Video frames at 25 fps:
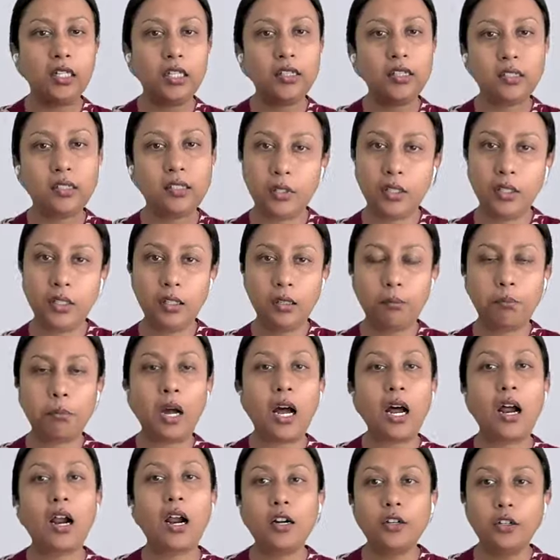is
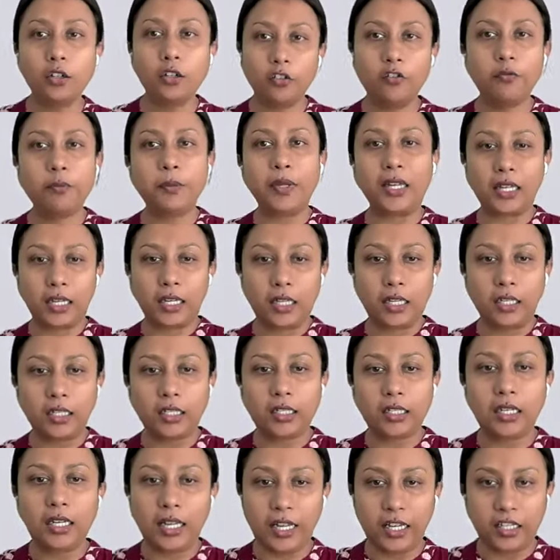part of
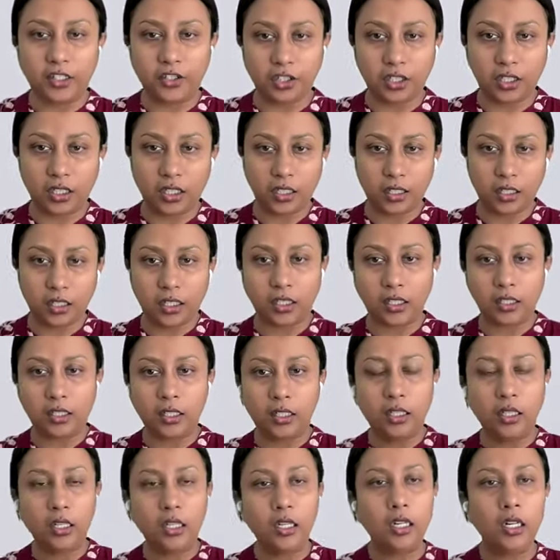mechanical
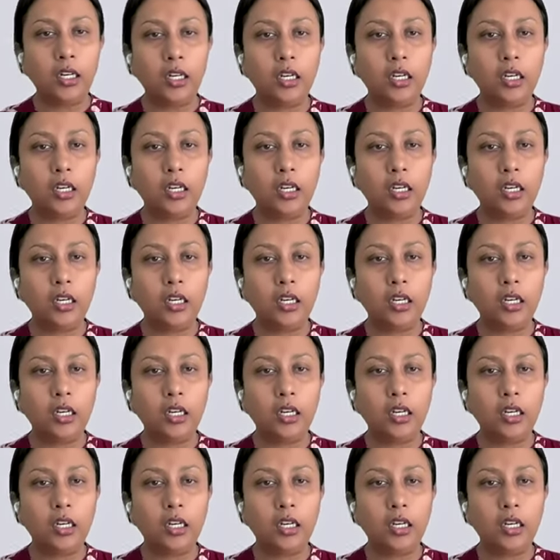engineering.